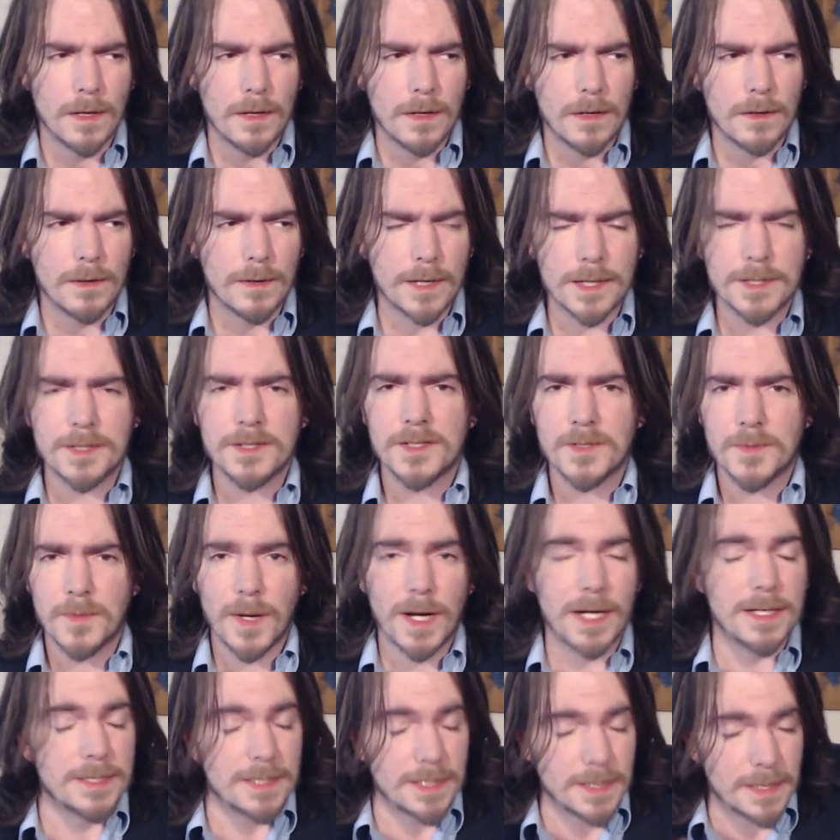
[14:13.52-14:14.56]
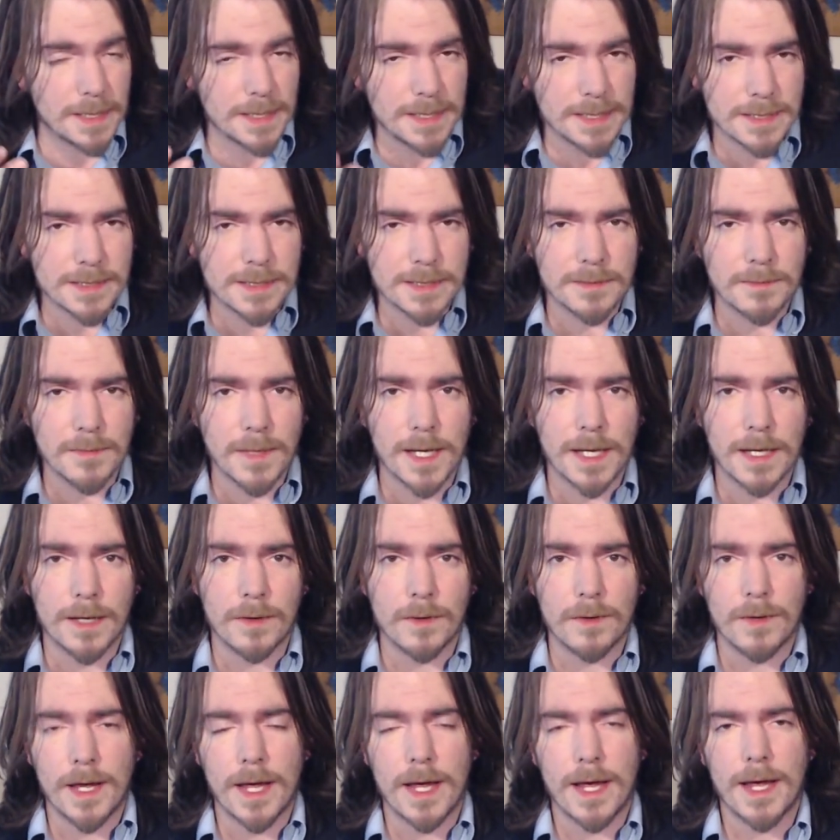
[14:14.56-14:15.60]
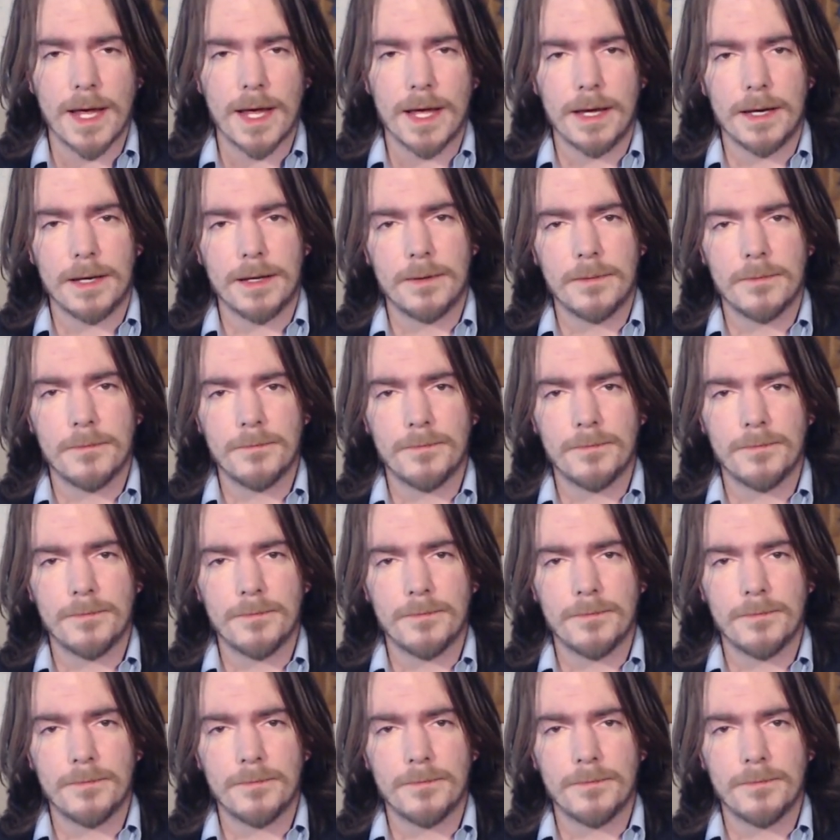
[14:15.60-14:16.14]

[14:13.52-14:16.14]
rather surprising, at least in my own head.